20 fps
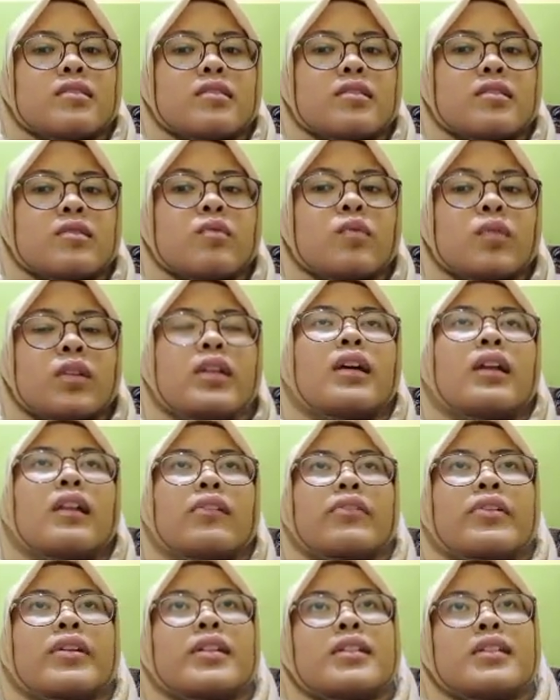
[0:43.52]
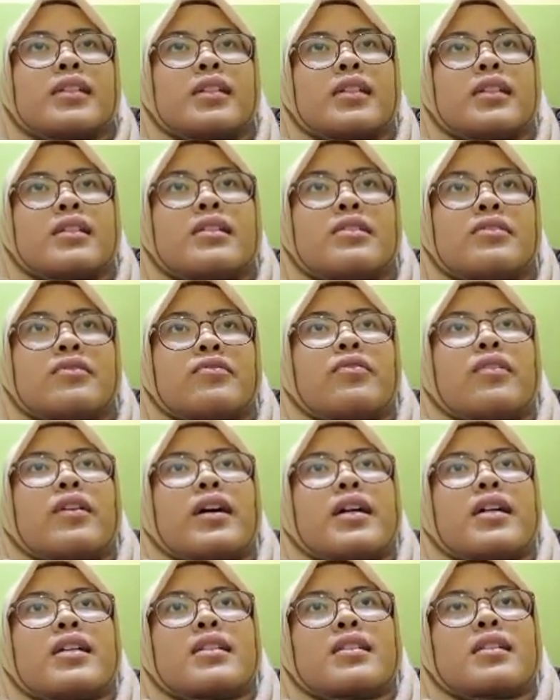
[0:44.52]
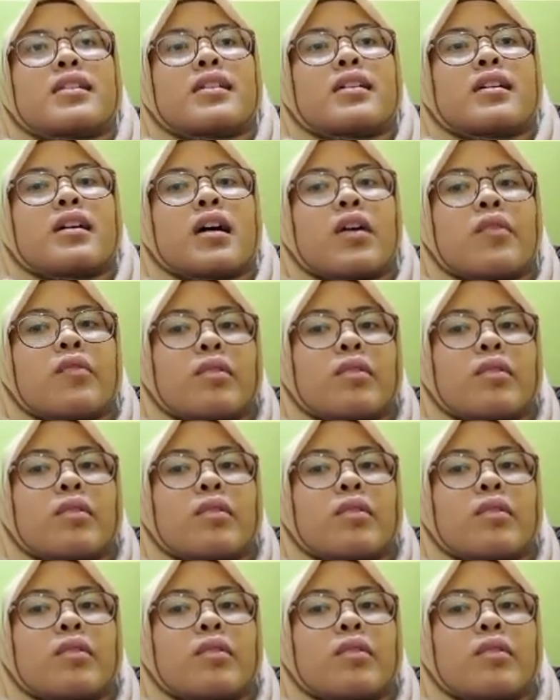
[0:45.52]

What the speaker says: We already divide our